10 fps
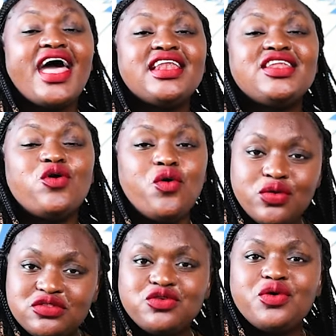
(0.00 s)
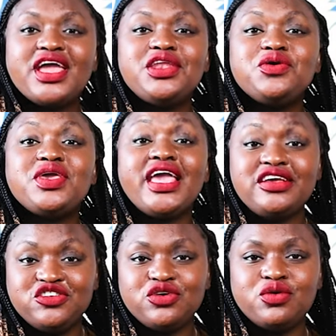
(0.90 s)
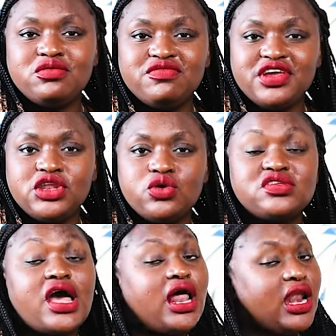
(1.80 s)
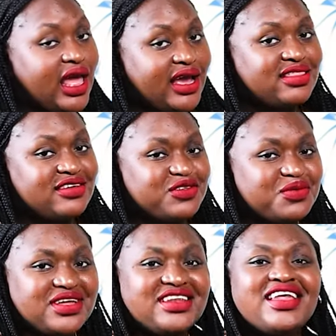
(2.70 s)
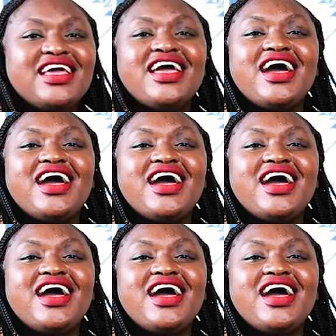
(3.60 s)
and also educational videos like this one